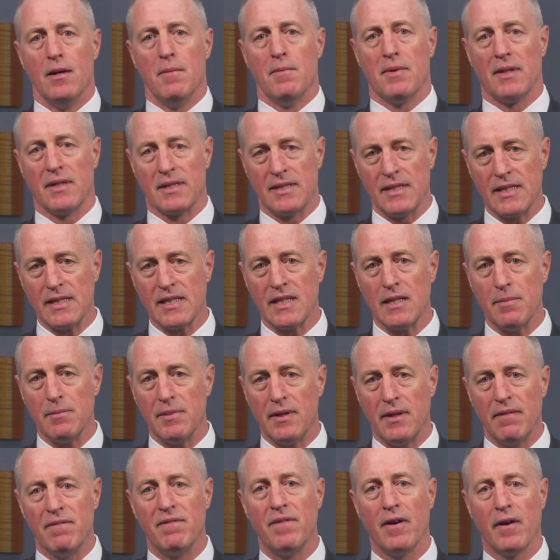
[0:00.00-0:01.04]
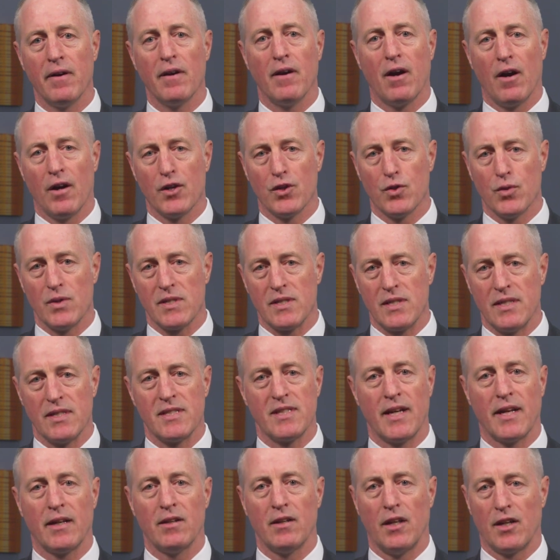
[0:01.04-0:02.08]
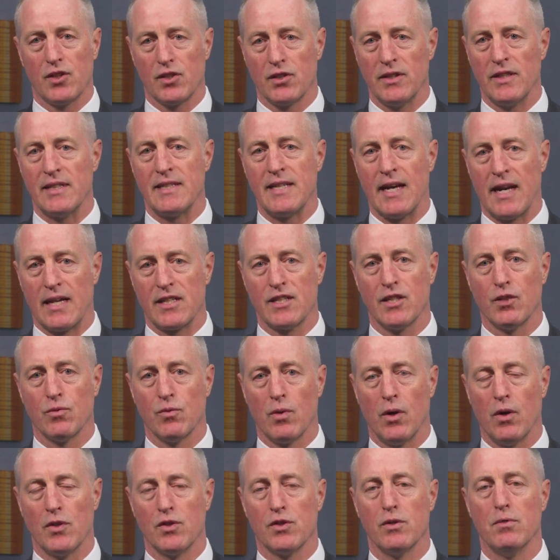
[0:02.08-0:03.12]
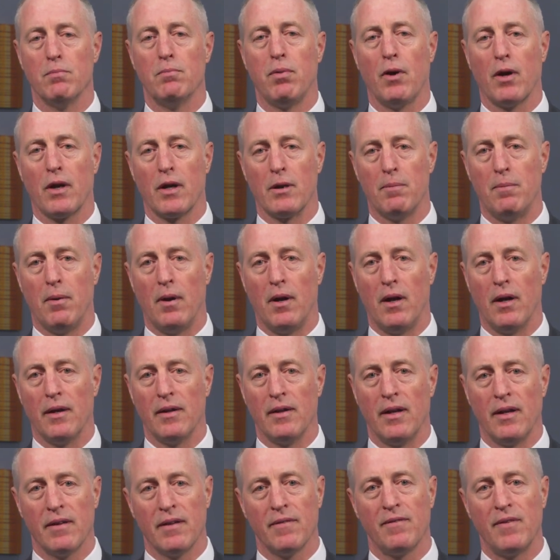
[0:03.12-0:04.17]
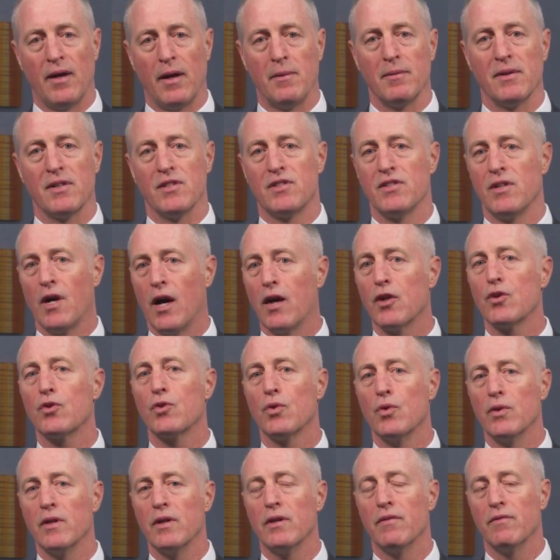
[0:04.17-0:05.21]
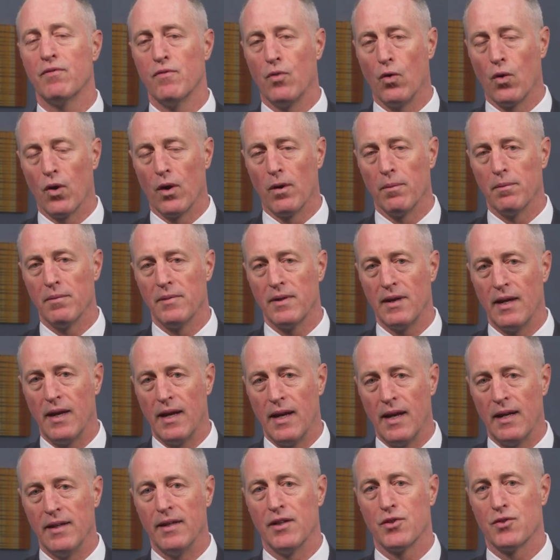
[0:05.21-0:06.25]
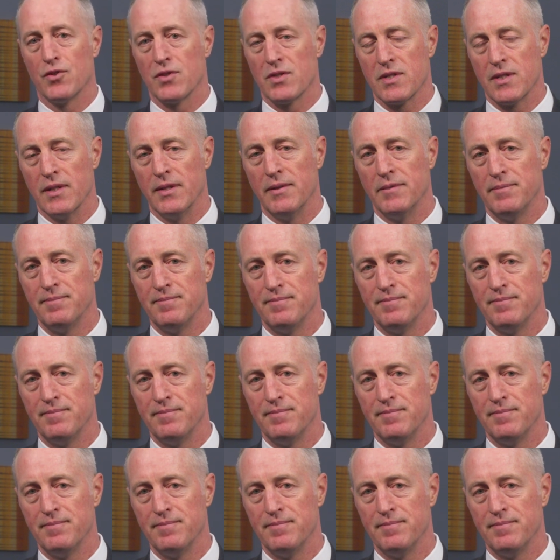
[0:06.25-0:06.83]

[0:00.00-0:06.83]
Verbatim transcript: Because this can be a very arduous and psychologically taxing road to embark upon if the family is not truly informed and interested.